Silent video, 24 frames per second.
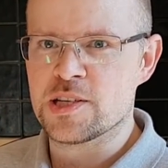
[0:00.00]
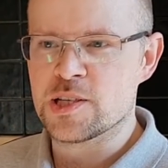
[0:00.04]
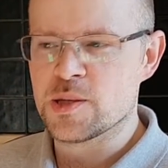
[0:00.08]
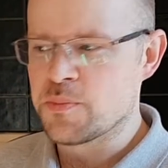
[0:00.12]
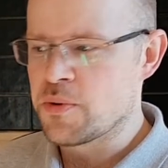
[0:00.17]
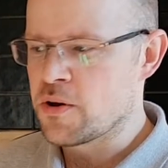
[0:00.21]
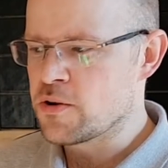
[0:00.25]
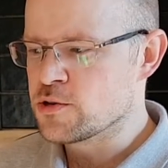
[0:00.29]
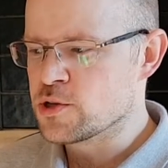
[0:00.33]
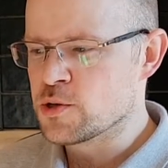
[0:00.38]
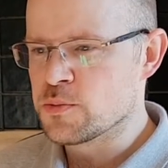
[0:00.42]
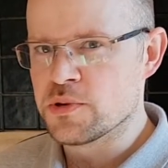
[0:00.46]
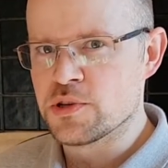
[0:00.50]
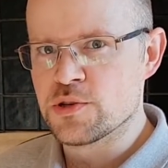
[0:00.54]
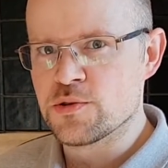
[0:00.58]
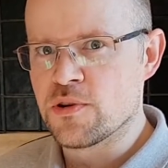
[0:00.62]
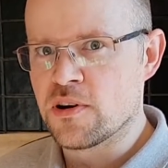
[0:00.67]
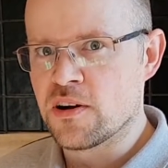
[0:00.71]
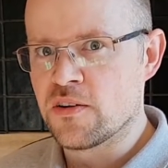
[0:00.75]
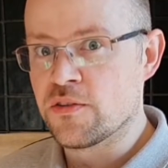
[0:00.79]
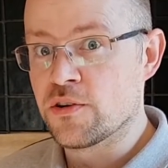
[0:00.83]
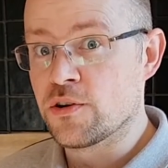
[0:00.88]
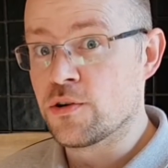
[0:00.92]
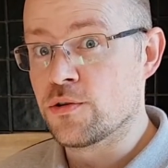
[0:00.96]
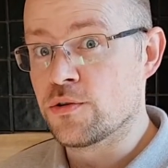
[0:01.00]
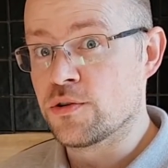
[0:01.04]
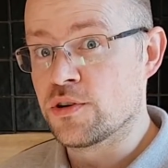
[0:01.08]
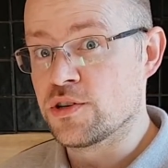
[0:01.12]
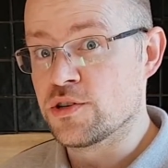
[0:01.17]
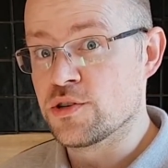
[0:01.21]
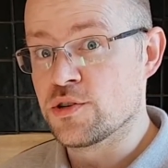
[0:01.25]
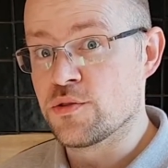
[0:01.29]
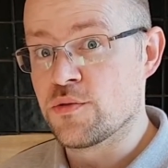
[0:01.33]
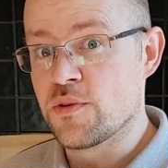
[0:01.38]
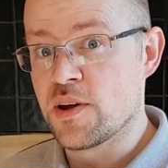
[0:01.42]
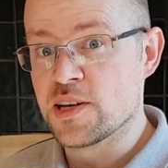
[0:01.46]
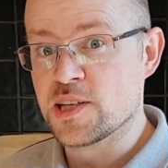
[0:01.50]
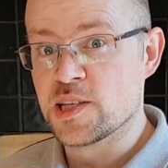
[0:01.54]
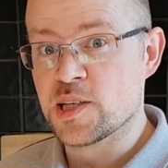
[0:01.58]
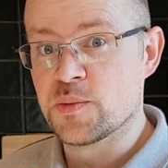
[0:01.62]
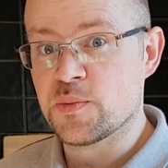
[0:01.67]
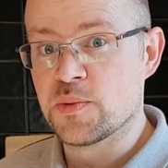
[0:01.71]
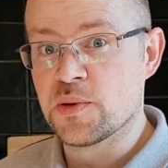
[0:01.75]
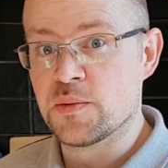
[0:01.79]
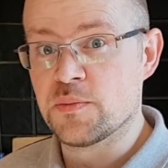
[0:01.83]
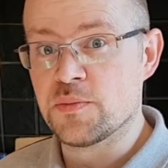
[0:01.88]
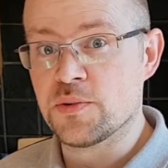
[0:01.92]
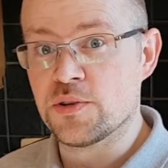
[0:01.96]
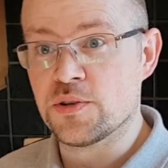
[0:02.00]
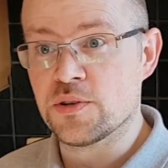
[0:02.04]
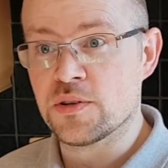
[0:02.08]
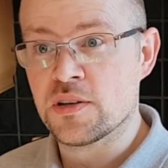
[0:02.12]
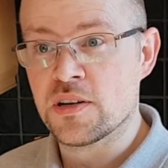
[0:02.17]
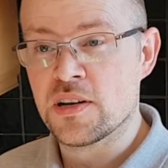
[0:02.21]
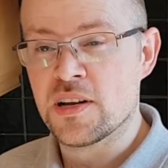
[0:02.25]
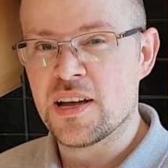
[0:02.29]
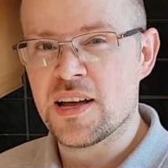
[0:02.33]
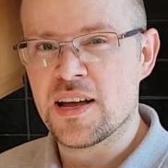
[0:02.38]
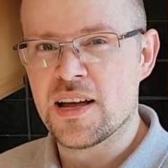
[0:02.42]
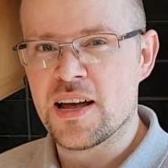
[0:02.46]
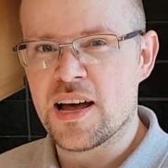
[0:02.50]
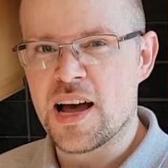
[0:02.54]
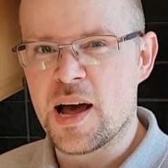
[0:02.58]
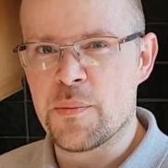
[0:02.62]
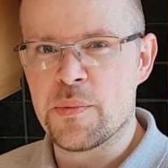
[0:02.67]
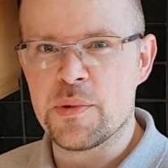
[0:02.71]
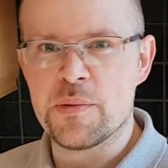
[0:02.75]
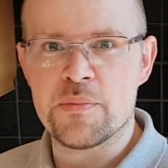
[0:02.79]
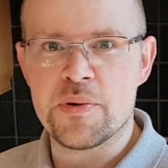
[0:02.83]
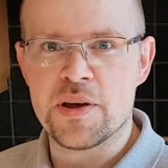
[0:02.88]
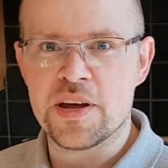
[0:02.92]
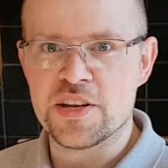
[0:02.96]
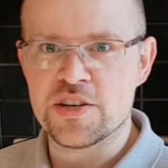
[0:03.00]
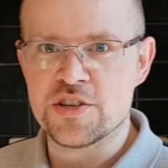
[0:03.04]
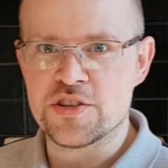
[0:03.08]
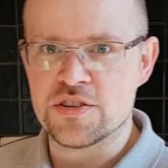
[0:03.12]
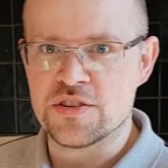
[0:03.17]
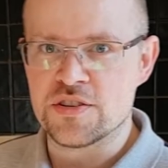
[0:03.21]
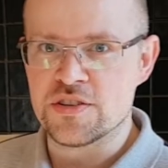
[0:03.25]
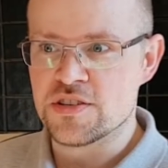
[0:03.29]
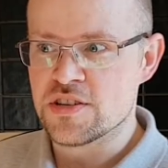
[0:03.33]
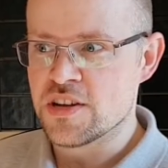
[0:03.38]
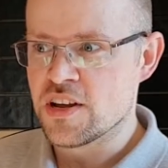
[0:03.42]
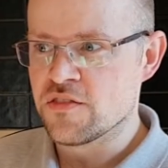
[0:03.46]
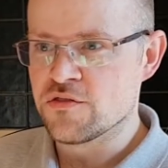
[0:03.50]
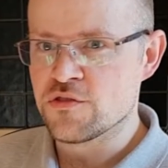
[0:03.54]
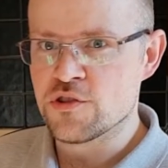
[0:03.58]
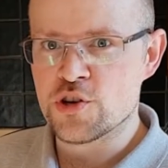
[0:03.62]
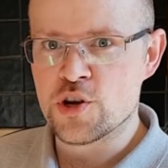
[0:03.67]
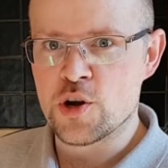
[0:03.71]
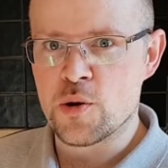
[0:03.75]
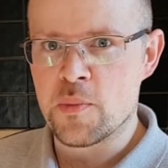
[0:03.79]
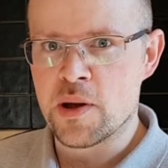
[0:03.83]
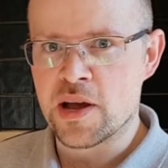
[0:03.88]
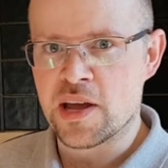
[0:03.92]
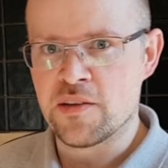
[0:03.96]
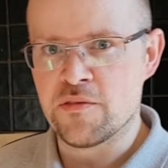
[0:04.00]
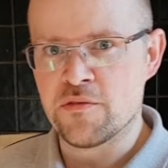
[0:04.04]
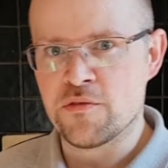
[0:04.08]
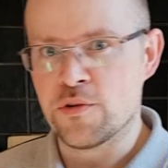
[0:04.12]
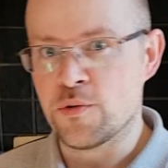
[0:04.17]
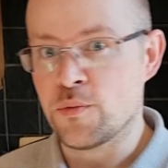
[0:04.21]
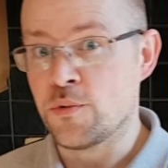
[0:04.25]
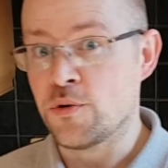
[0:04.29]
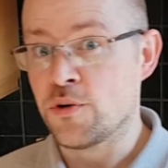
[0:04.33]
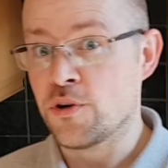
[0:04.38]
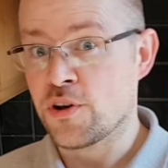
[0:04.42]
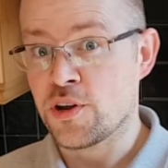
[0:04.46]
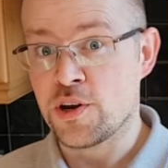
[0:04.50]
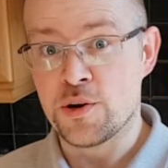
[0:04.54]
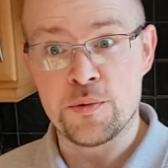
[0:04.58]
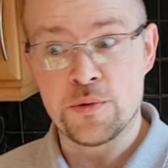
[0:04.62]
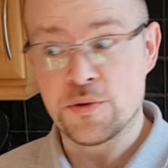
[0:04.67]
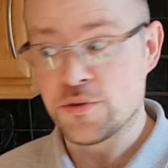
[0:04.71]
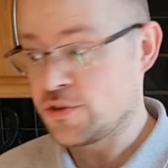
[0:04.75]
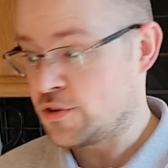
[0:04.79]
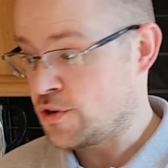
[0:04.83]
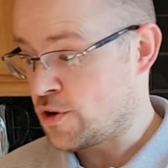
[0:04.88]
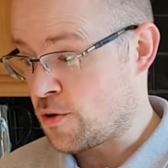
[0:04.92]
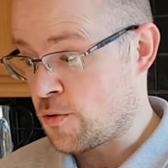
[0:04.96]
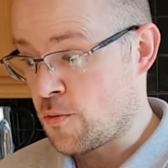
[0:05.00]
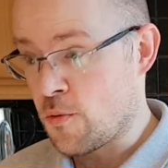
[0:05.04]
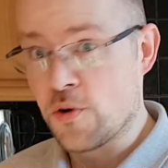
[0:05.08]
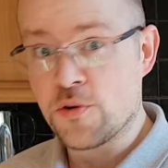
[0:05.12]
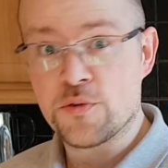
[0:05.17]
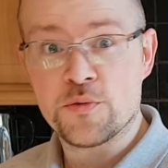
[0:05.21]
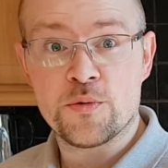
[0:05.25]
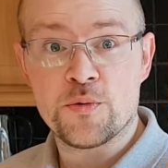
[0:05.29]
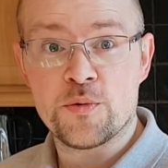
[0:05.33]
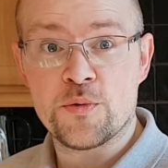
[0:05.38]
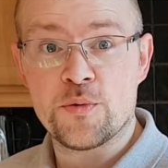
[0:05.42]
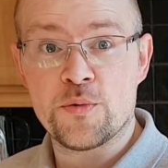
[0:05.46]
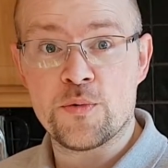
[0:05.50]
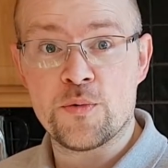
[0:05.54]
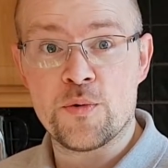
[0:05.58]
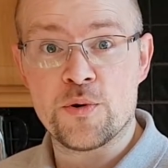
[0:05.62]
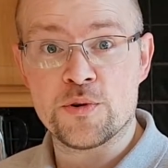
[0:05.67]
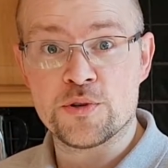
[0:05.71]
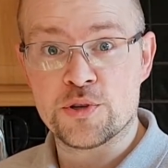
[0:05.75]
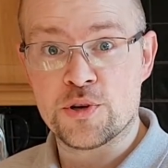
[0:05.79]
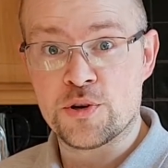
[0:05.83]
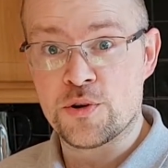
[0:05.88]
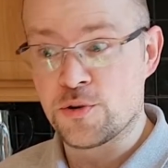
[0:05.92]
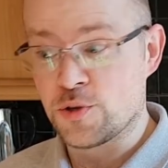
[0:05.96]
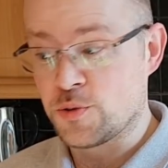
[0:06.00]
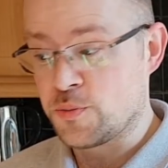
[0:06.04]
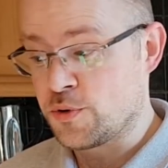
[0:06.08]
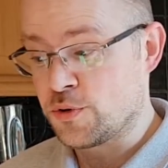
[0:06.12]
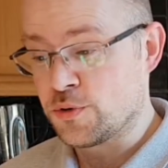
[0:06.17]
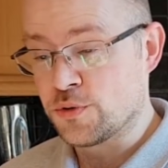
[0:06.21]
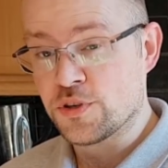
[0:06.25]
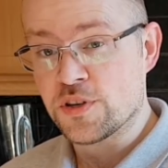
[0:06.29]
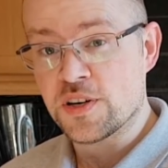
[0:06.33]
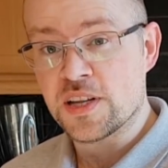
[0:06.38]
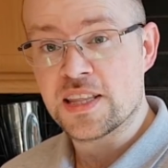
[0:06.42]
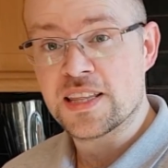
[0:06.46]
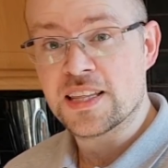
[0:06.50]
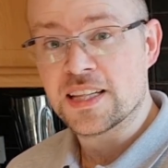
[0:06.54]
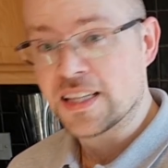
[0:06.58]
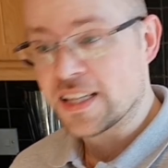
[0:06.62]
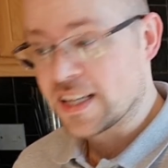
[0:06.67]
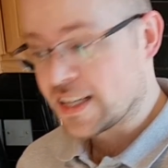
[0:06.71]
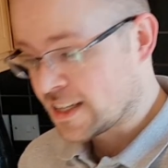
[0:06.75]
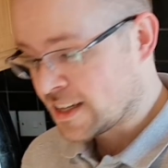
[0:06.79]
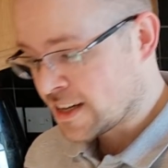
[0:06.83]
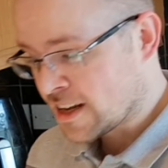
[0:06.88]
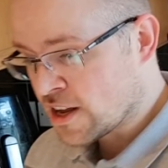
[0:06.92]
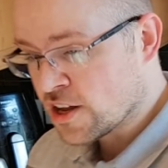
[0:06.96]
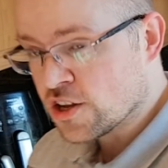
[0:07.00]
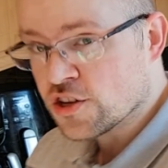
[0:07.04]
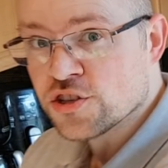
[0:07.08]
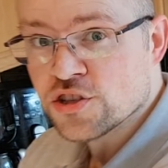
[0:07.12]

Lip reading: It's supposed to be 12 according to the recipe, but I'm impatient. Just got back in from work and I want to know what's going to be underneath the lid.